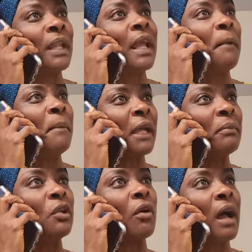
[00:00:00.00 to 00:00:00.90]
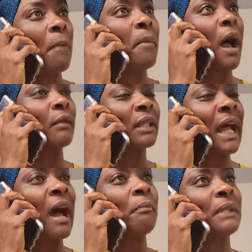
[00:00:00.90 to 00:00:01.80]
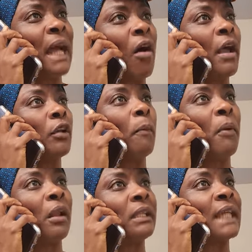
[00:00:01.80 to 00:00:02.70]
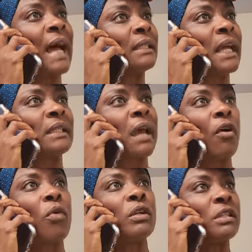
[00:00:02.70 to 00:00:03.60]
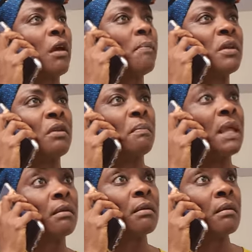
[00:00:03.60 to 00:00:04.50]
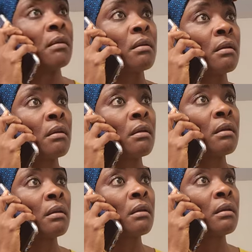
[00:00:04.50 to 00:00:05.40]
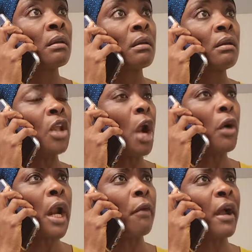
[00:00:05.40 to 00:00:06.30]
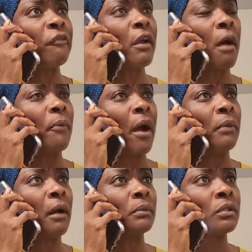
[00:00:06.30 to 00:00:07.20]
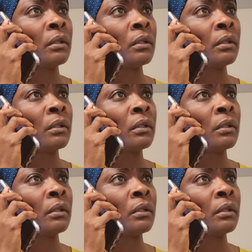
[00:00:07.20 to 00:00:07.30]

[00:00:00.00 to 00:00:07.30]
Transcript: and make me to come, back, calm down and apologize, this anger will still be in me. You don't run away from your problems.